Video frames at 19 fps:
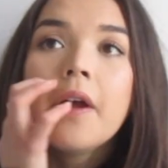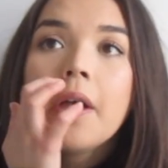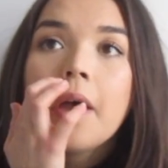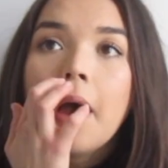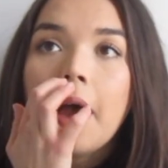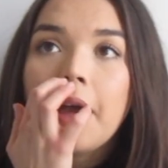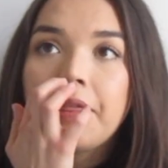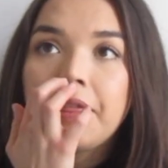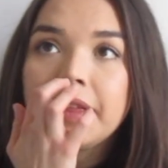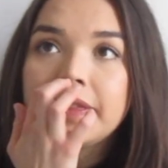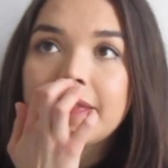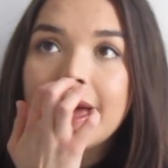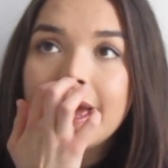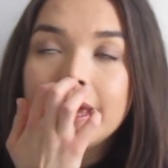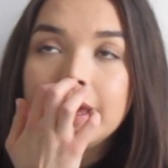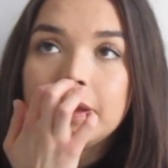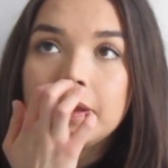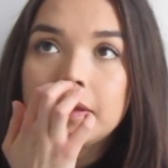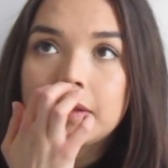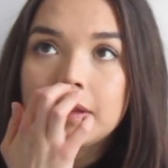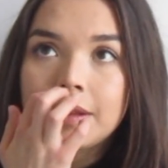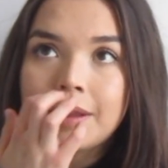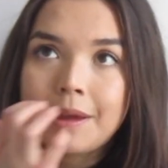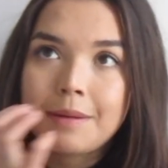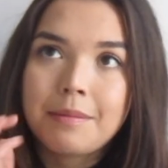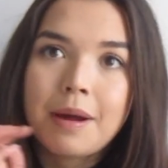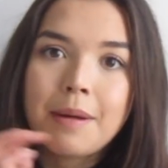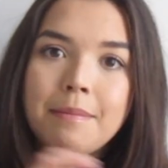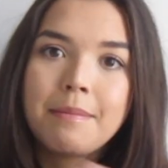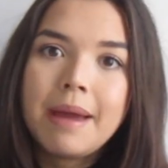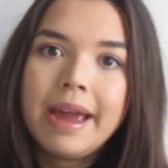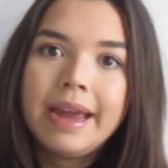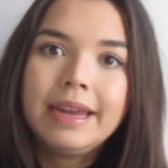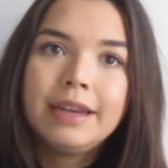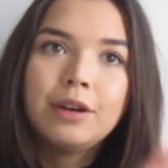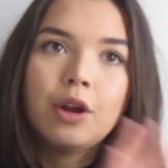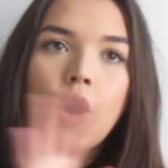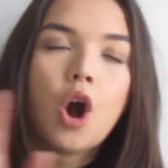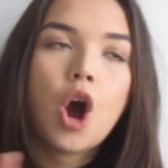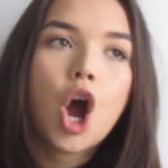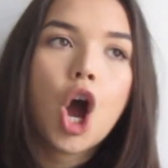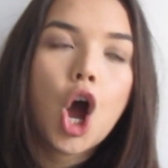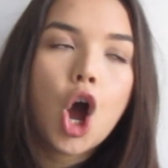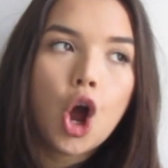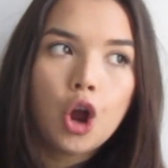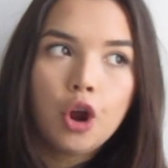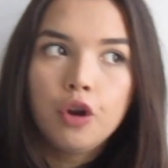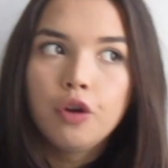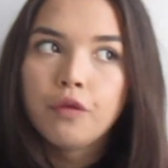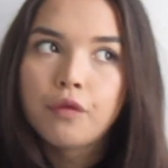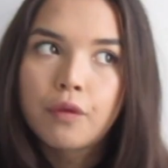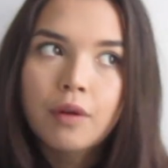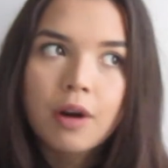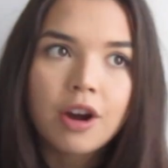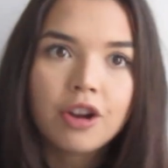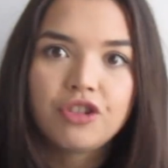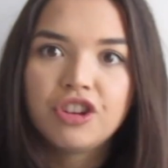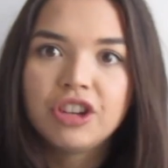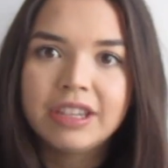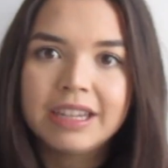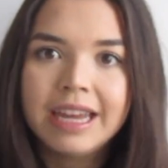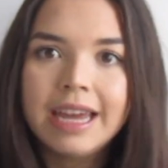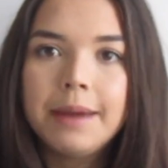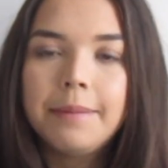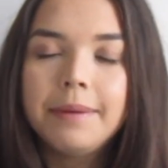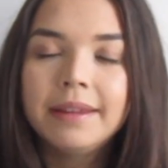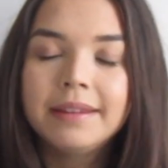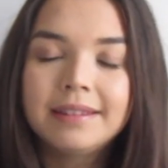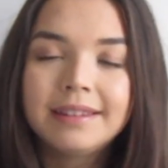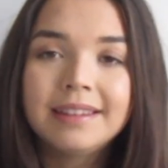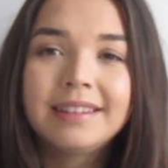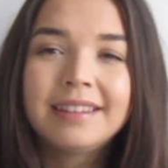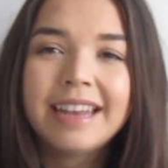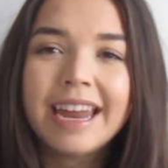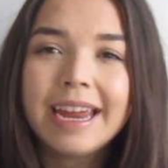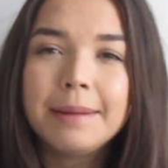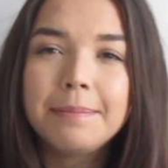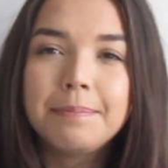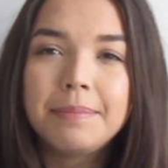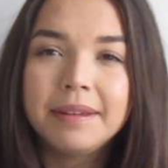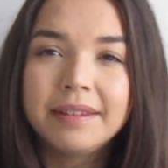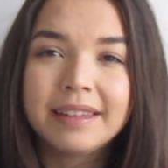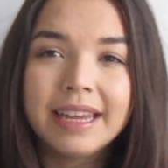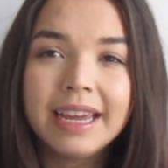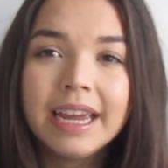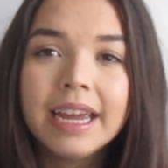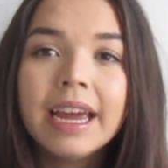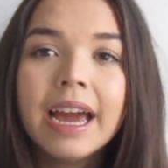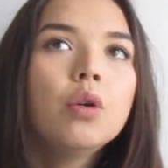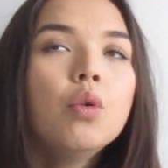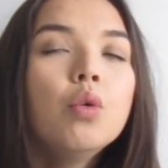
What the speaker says: I think that is like my main overarching tip, is to stay busy.